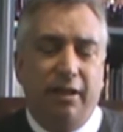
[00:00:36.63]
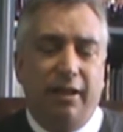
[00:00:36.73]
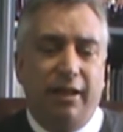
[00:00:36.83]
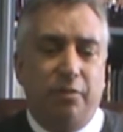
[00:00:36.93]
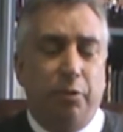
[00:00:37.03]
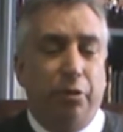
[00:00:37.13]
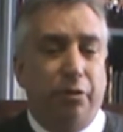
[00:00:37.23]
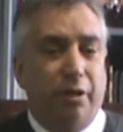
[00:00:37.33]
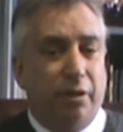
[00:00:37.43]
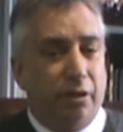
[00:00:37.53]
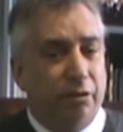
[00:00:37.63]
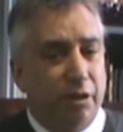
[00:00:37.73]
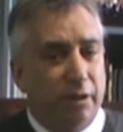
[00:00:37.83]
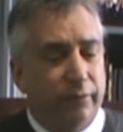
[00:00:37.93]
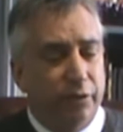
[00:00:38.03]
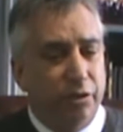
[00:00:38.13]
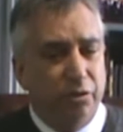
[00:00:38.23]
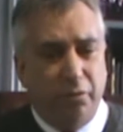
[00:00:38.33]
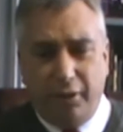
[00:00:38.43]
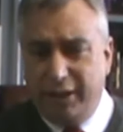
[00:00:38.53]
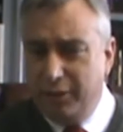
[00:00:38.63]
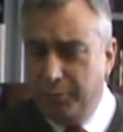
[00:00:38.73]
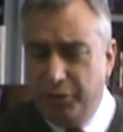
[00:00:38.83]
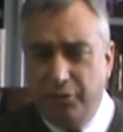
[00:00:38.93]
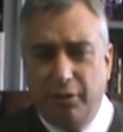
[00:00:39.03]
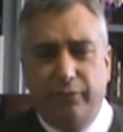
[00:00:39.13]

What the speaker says: It's both cathartic for you, therapeutic